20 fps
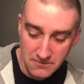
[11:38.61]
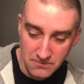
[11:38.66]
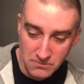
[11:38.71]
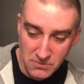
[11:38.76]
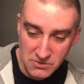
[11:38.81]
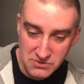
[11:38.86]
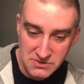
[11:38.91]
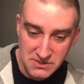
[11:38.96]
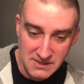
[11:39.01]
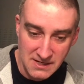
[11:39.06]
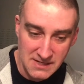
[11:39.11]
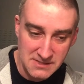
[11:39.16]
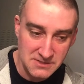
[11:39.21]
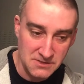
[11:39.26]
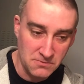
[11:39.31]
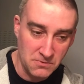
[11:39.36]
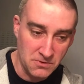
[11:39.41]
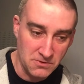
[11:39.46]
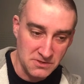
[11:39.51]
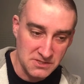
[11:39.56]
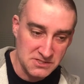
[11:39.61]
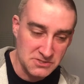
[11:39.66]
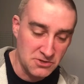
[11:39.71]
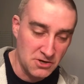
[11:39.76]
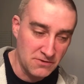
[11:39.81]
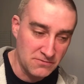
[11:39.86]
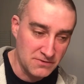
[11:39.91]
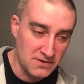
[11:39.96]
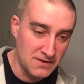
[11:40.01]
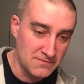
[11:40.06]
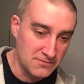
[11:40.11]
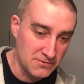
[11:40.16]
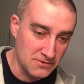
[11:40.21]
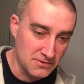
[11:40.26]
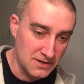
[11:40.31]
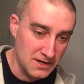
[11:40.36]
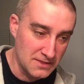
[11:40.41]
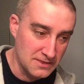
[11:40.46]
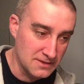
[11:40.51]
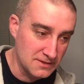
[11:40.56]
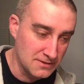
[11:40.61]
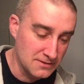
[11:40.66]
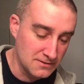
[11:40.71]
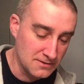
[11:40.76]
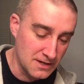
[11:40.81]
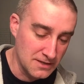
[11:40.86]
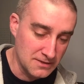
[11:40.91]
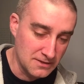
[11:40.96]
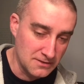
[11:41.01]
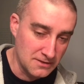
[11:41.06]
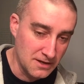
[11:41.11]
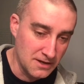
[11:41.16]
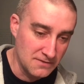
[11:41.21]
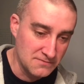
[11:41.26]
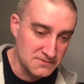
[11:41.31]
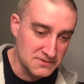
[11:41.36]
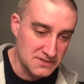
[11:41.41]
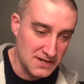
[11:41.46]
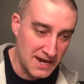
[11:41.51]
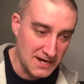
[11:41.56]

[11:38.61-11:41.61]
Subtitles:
most of the guys that are wearing the soft cover and the gloves